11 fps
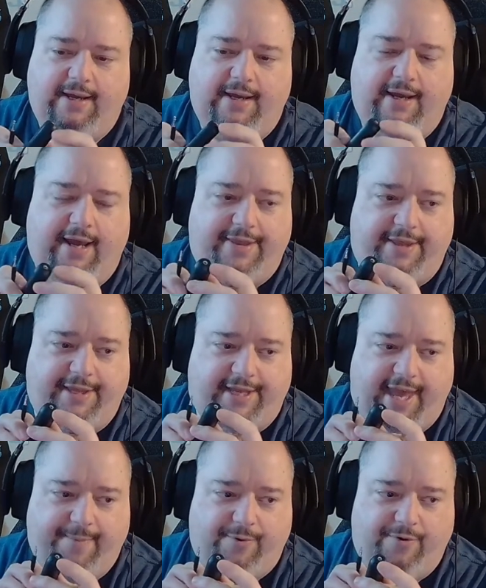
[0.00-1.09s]
And then the
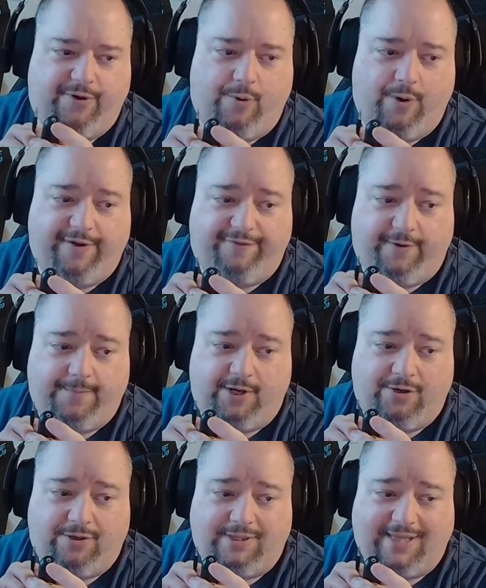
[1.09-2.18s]
cable going from
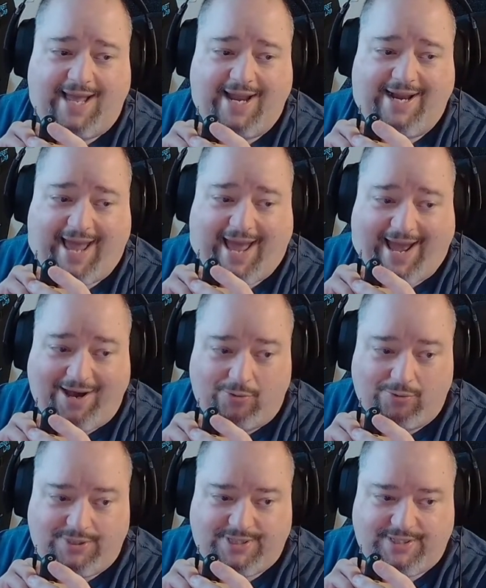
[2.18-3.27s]
your line
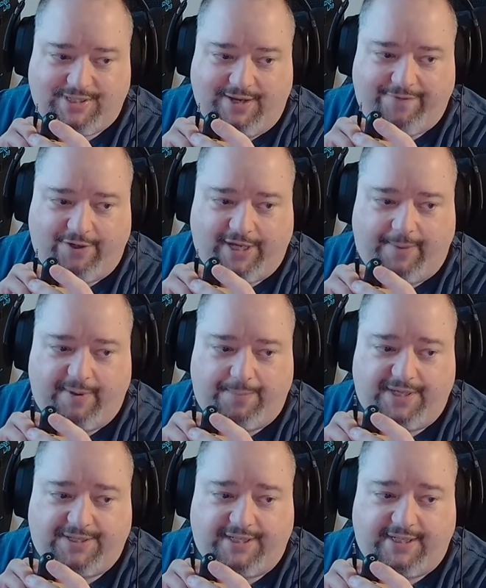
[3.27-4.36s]
out of your gaming
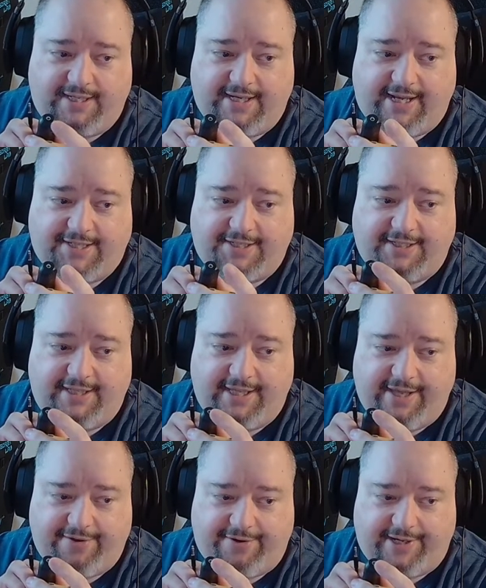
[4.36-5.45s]
PC connects into the
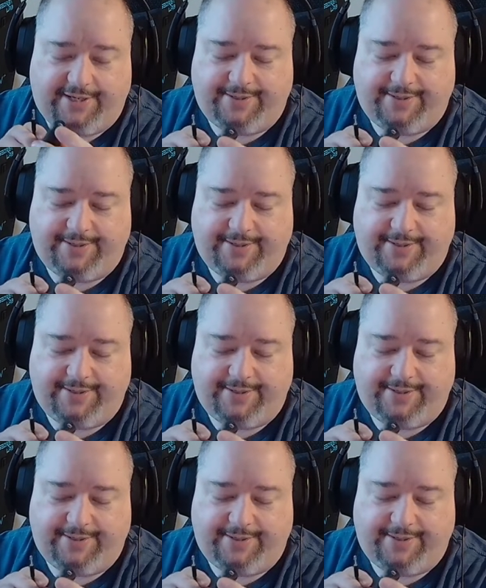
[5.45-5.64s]
other end.